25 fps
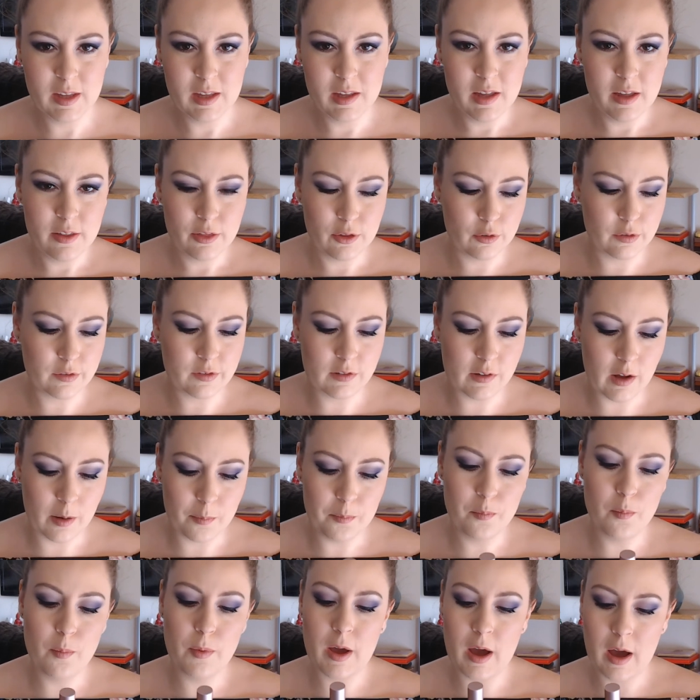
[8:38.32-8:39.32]
there's
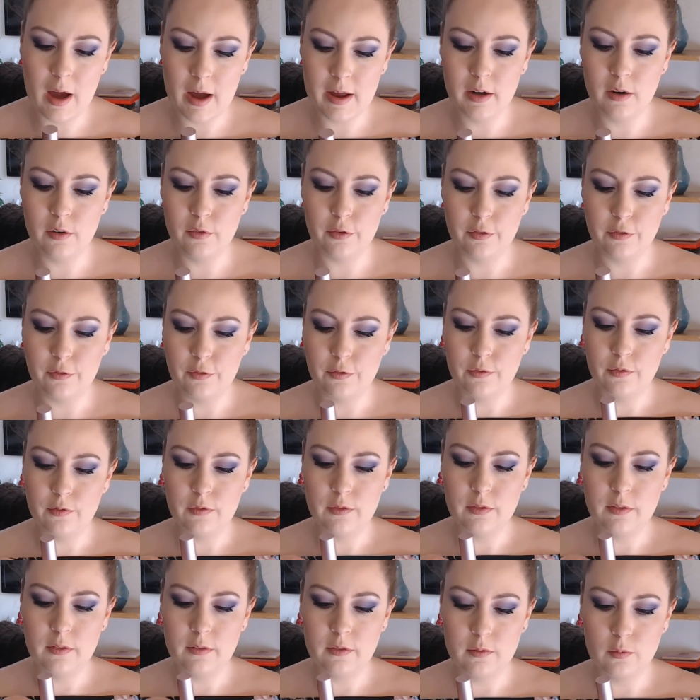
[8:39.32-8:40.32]
some kind of
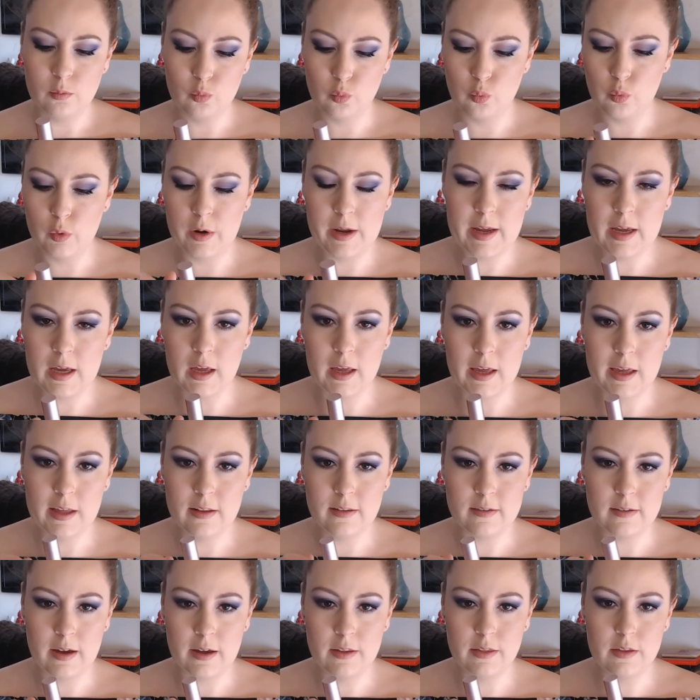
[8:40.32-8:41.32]
ring
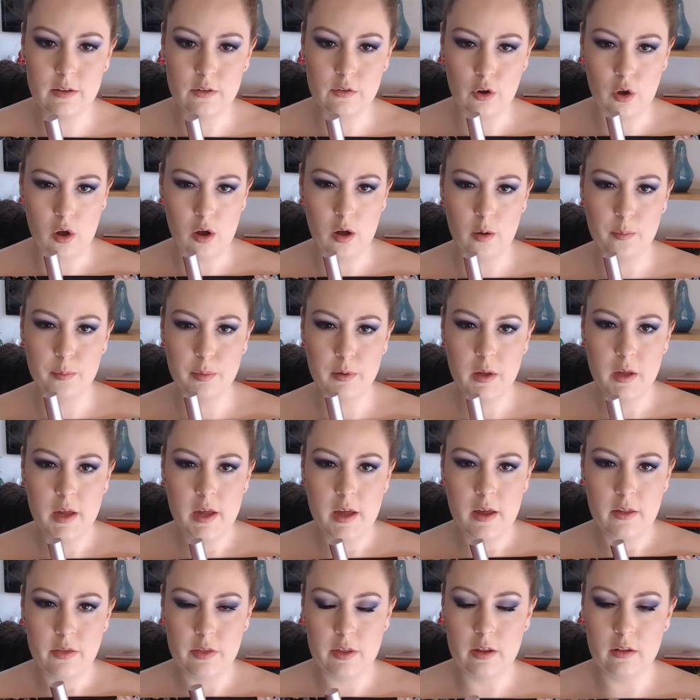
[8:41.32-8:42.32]
inside the top
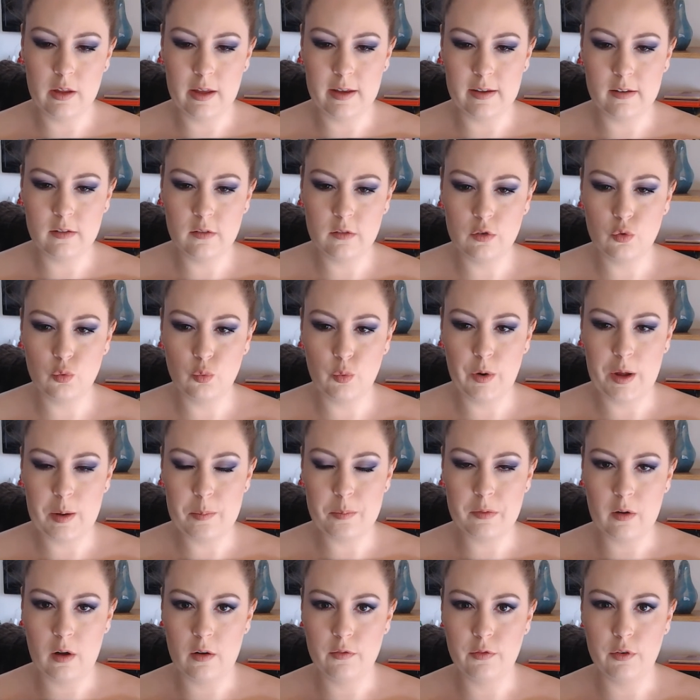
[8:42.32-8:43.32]
that like
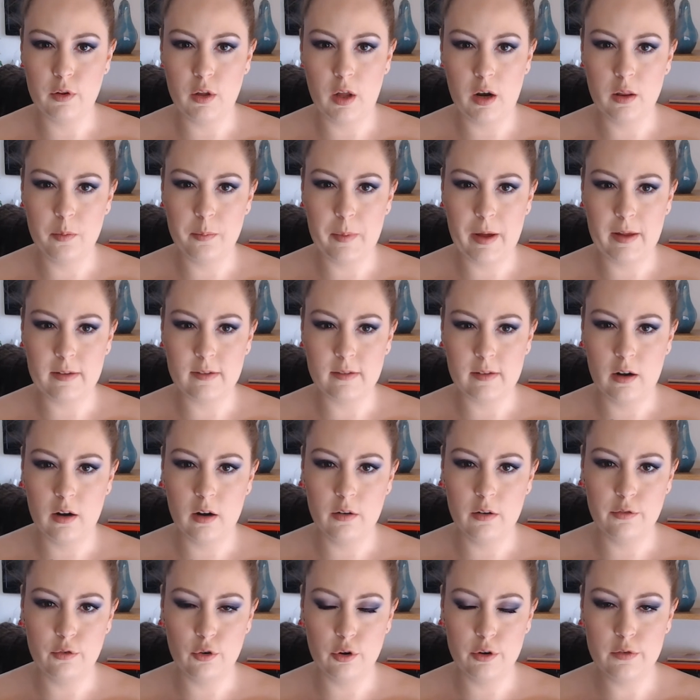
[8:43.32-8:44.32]
scrapes off a lot of the mascara
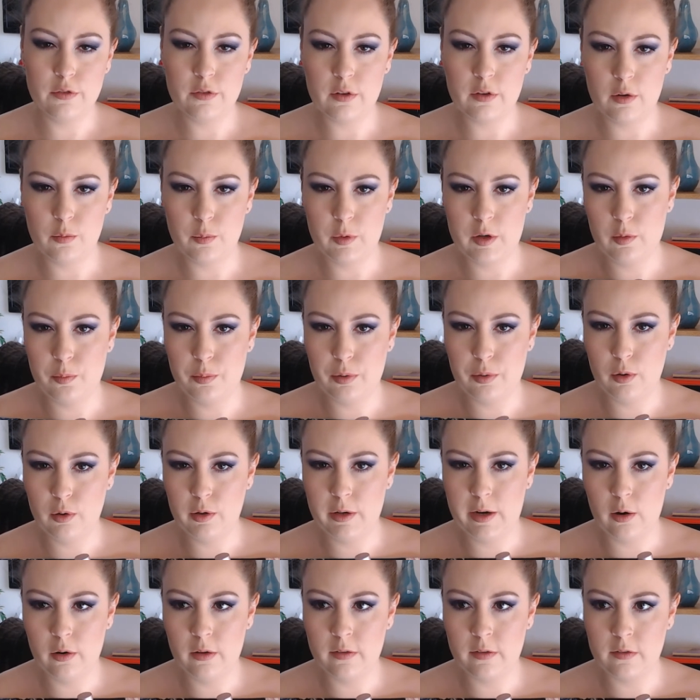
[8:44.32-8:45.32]
for you, so that when you pull it
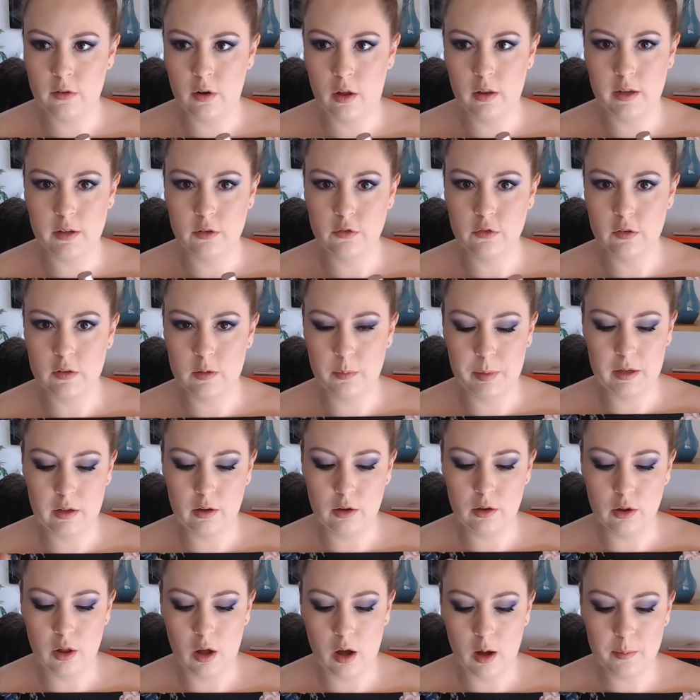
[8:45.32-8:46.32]
out, it's not like just a big
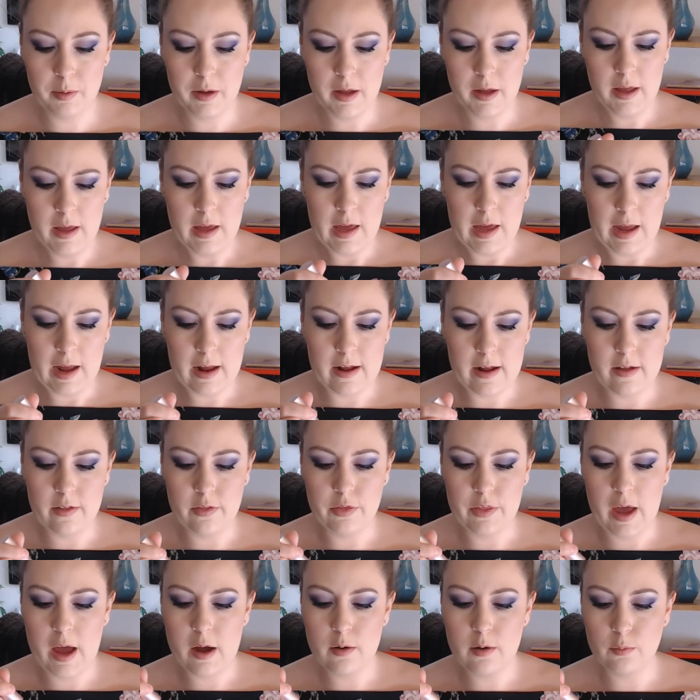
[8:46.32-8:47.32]
glob. And
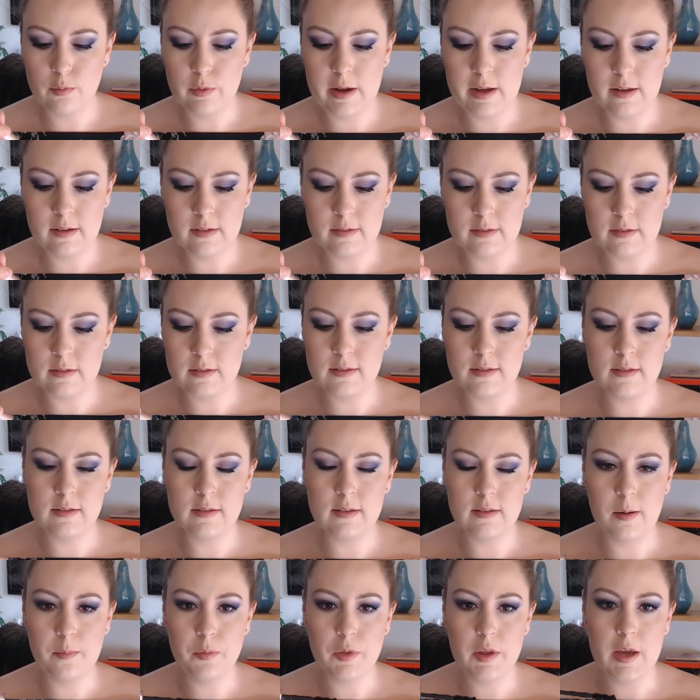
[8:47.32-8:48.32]
that ring,
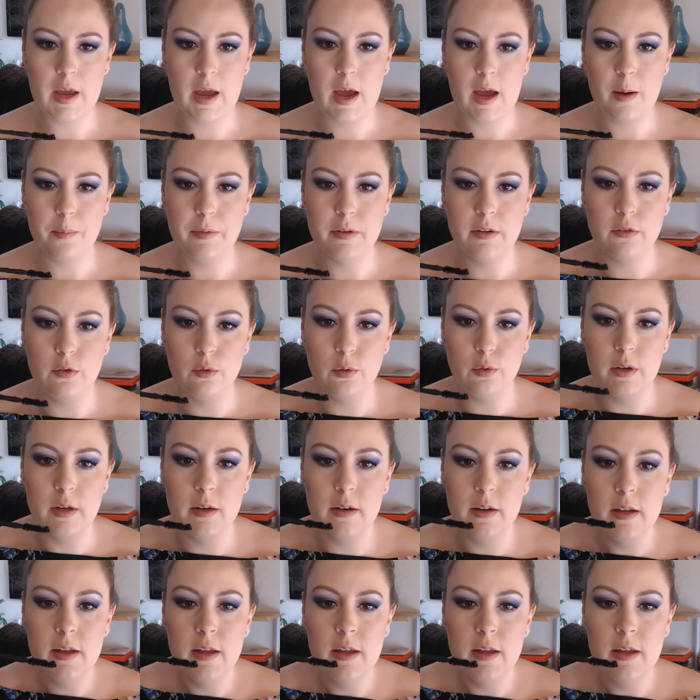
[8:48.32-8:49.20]
something happened to it,